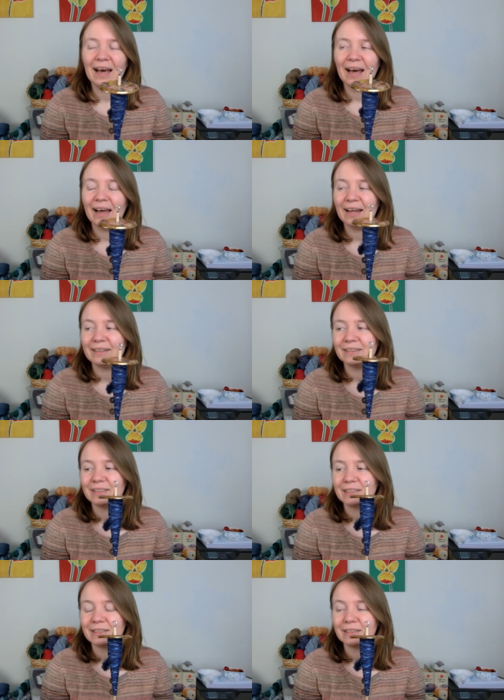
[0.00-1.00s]
and
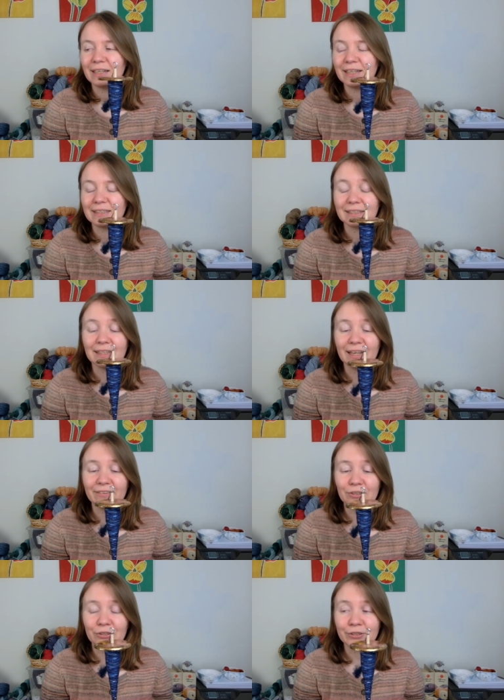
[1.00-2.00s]
the lesson that I
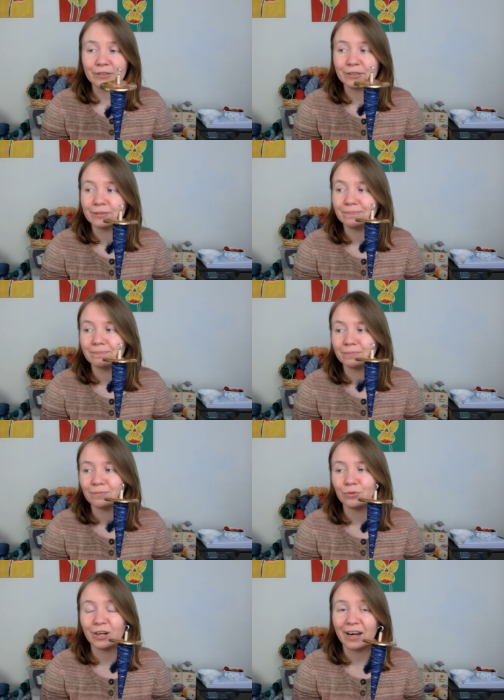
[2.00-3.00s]
learned
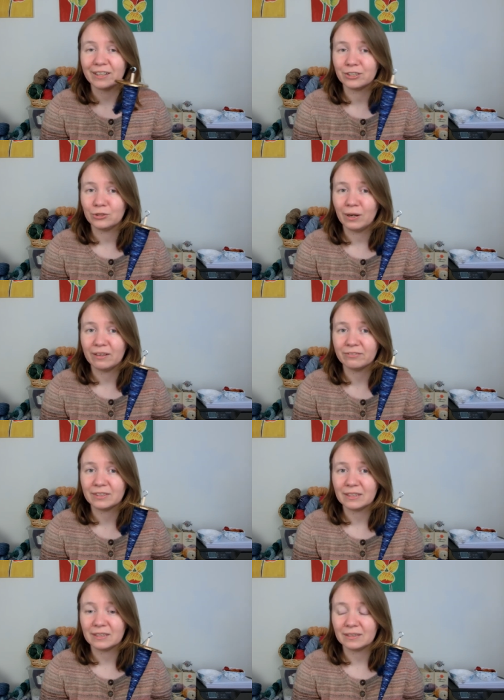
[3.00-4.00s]
well I do have
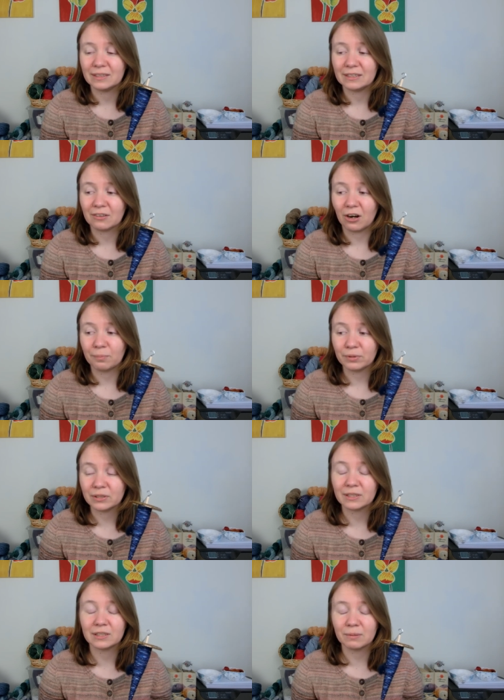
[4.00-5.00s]
the, these carpets
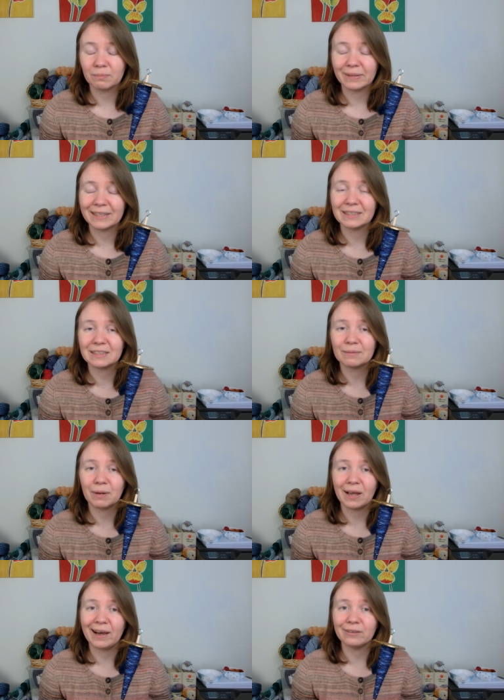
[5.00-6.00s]
in some places in my
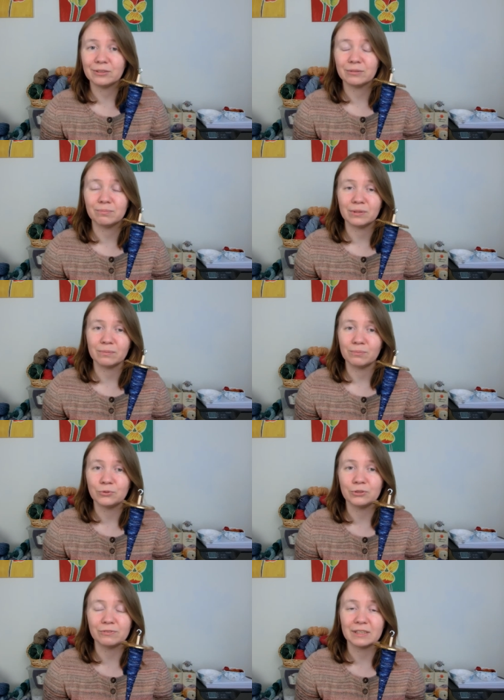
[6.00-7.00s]
house but
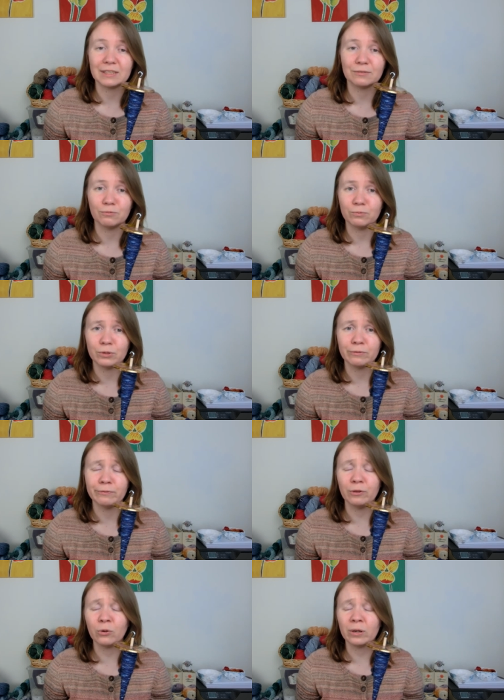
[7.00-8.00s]
most of it is wooden
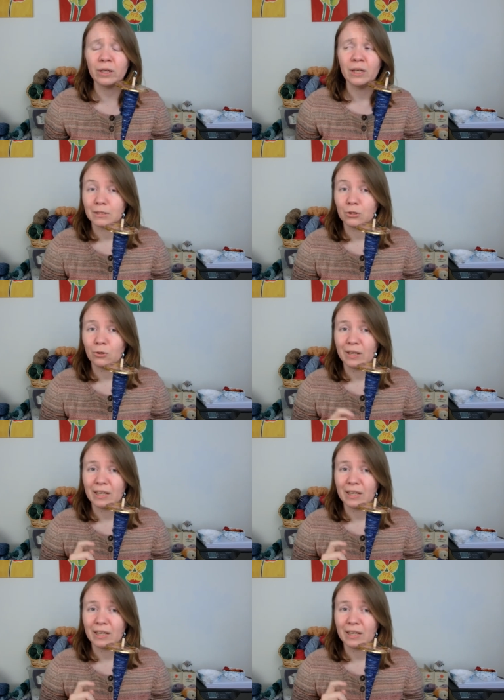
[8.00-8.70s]
floor so